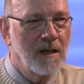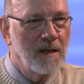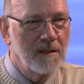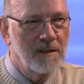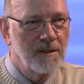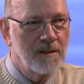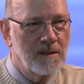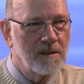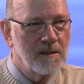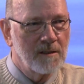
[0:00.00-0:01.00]
uh,
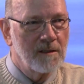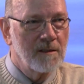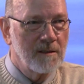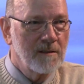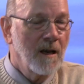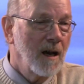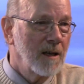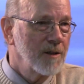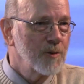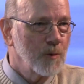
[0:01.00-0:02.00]
in the in the
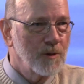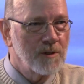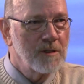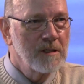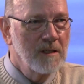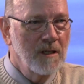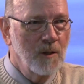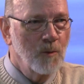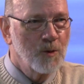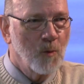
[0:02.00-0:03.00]
college was
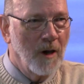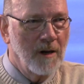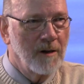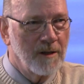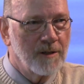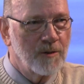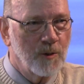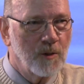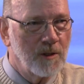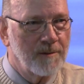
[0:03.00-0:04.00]
was wired
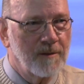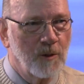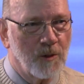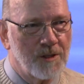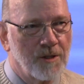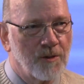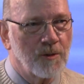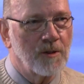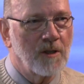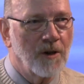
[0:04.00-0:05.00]
into a to a
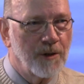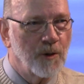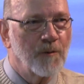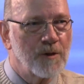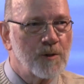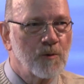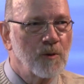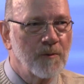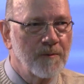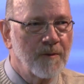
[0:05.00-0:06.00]
central audio
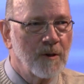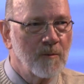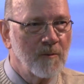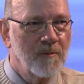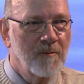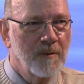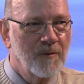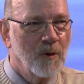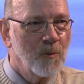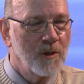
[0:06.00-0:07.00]
visual from
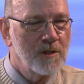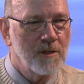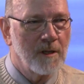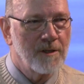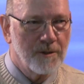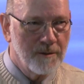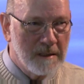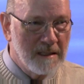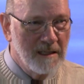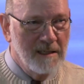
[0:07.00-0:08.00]
from which they
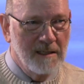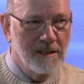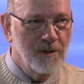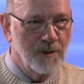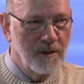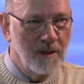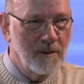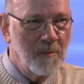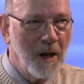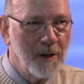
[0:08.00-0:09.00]
could
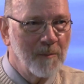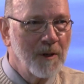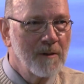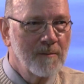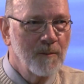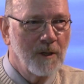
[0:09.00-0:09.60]
could uh, pipe